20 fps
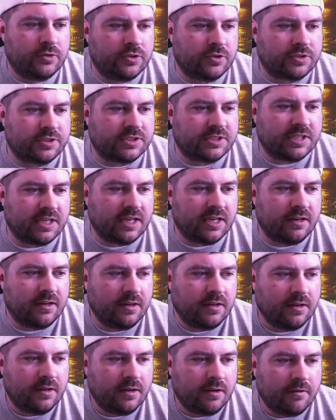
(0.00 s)
your set
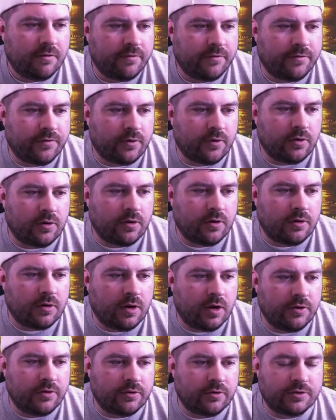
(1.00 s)

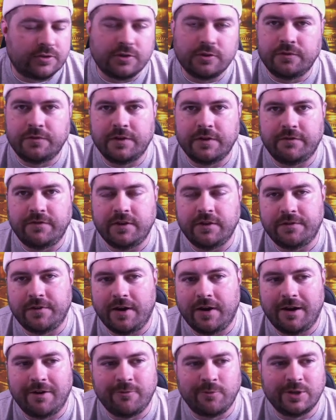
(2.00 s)
for under
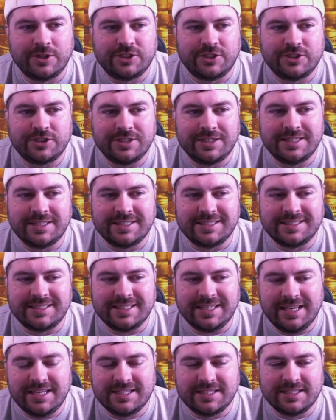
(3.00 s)
255, which is
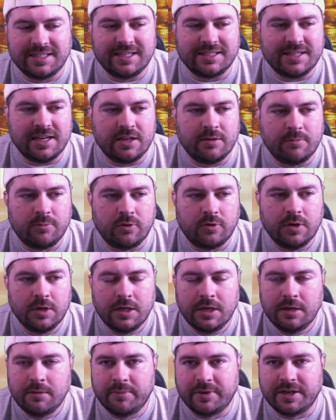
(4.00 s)
easily attainable
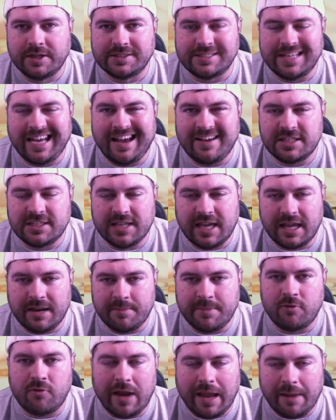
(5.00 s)
because I just kind of
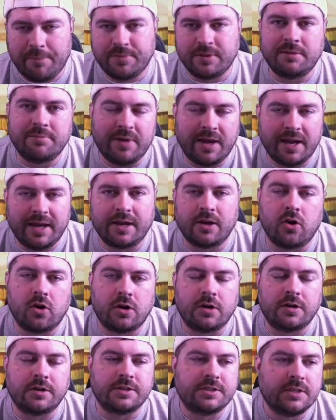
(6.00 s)
been rapidly buying
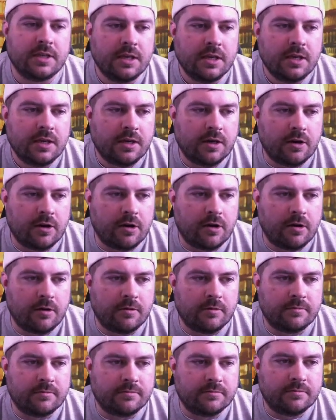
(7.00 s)
cards,
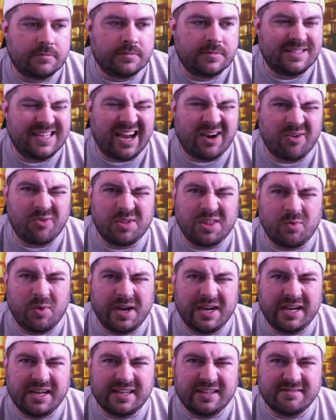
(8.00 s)
not really
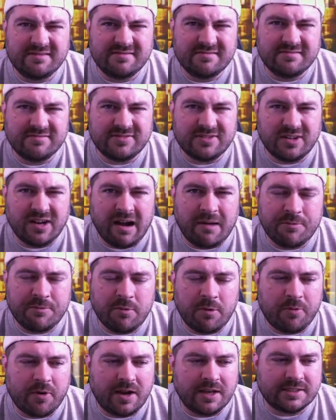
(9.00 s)
waiting for
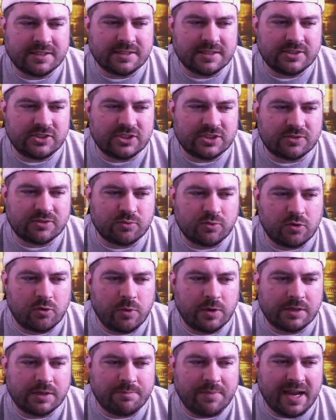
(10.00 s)
optimal pricing, just real
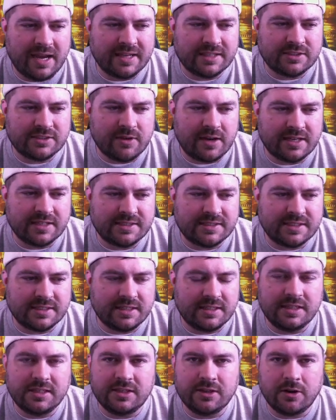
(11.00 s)
quick buying so I could
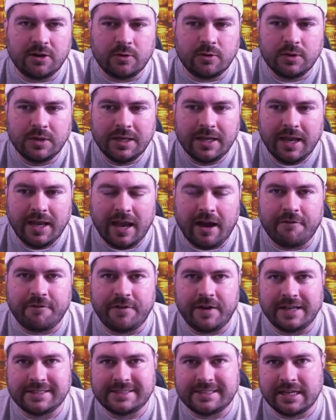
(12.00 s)
see, you know, how
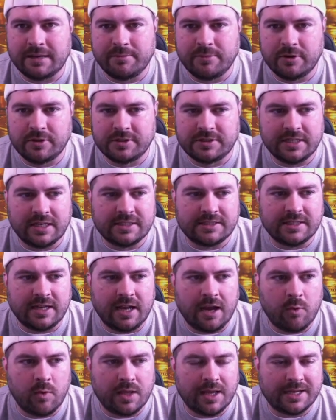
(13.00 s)
fast I could build sets and
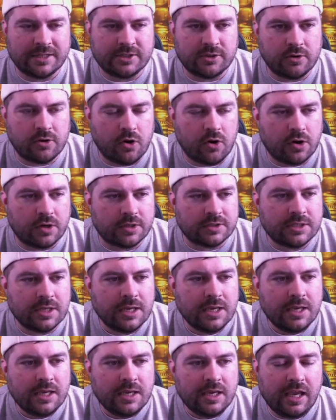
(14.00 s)
how quick I could turn cards.
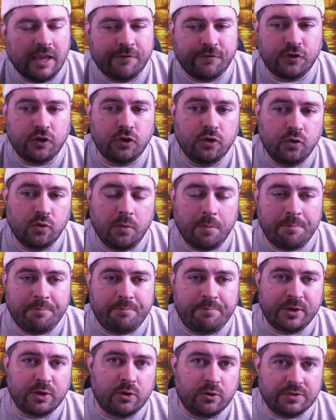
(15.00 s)
If you
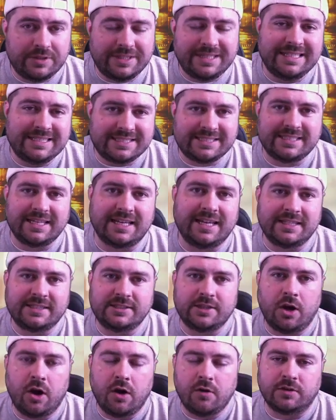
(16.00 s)
build these
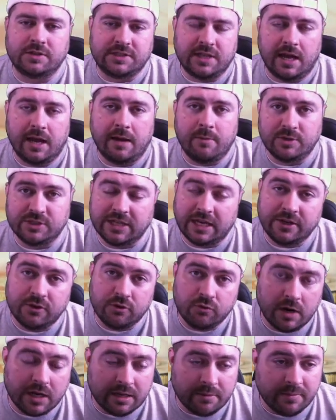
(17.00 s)
sets over time, which I do
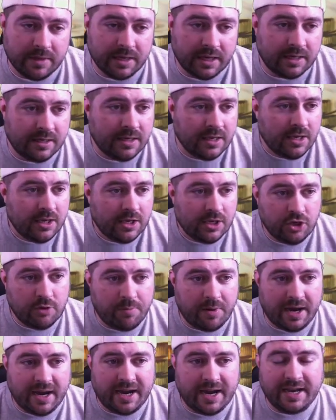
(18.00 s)
recommend, you
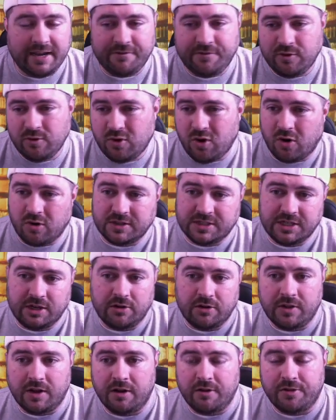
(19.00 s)
buy a few cards
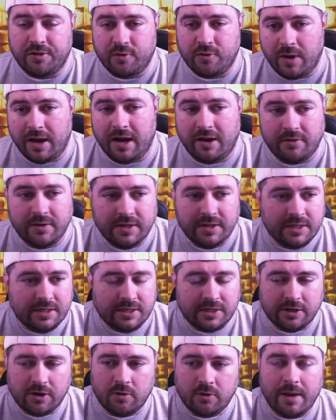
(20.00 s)
here or there throughout,
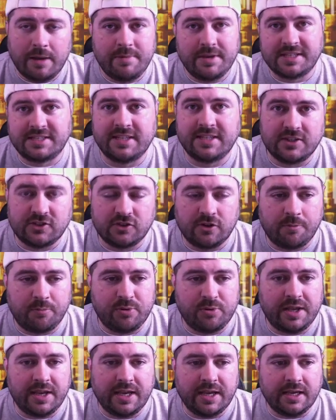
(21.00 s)
you know, maybe a session of
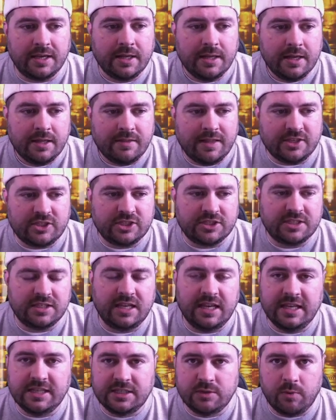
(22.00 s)
playing. That's just an
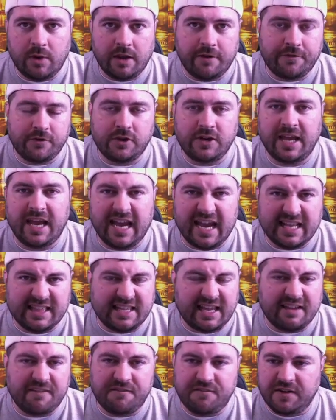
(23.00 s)
easy way for you to add
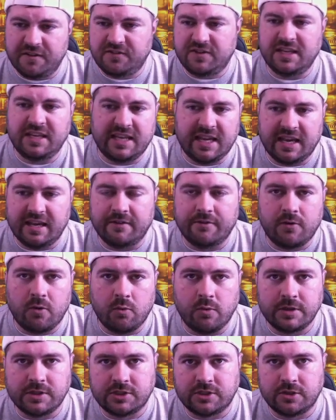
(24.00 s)
like 50K of
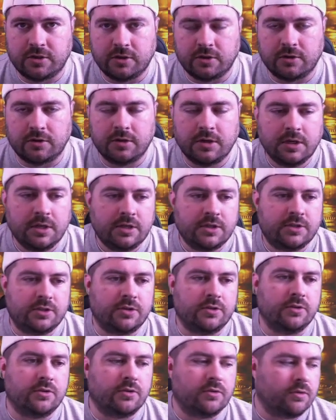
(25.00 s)
coins to
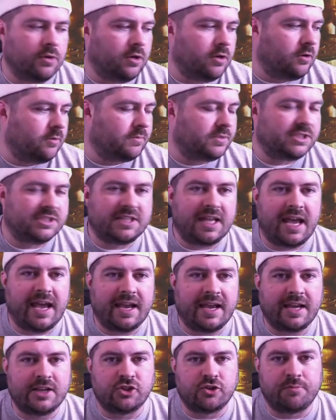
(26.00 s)
your
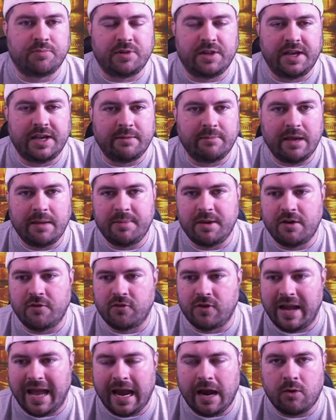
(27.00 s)
stack as you're playing, maybe over
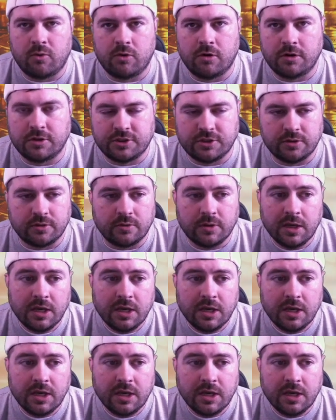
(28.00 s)
an hour or two.